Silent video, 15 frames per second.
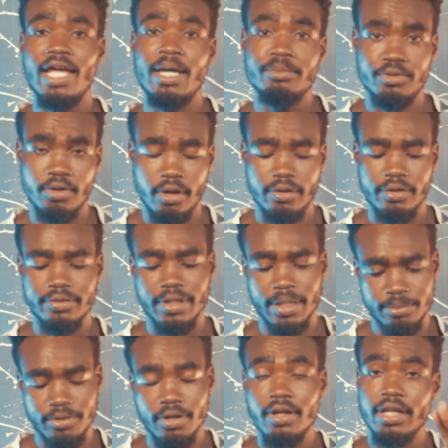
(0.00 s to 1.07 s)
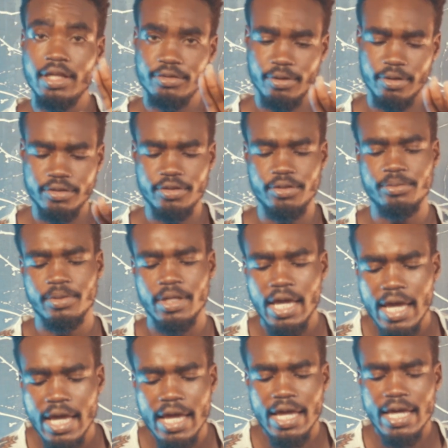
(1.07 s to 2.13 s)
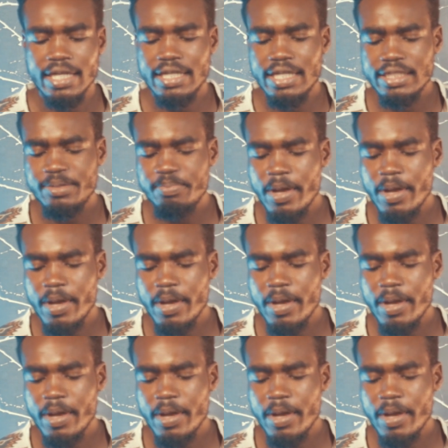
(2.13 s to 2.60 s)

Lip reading: I'm sorry. Let's continue. This